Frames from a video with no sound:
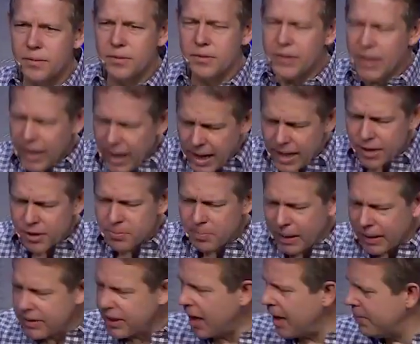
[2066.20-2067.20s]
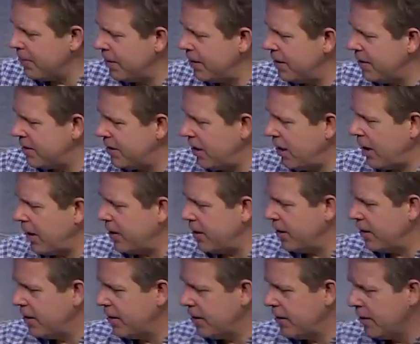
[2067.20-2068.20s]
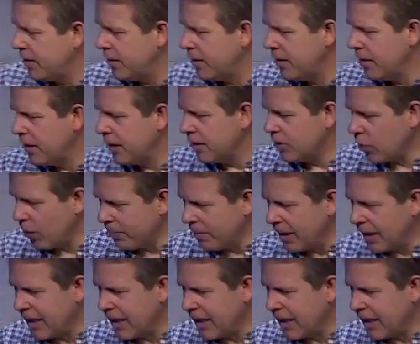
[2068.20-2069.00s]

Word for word: Today is my time to decide. And so I'm going